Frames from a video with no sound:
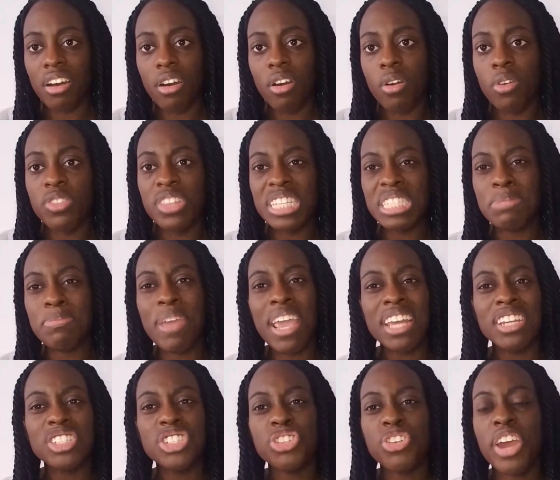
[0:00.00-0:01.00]
oh, this
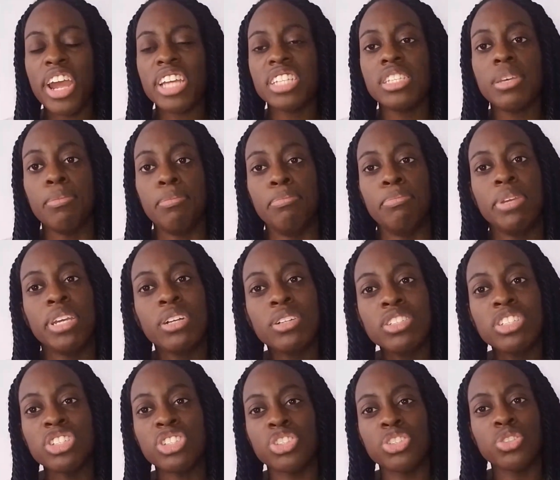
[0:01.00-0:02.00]
man is trying to
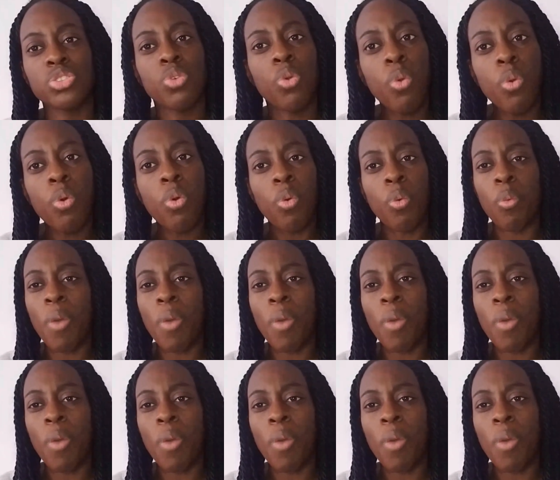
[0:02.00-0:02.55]
build a school.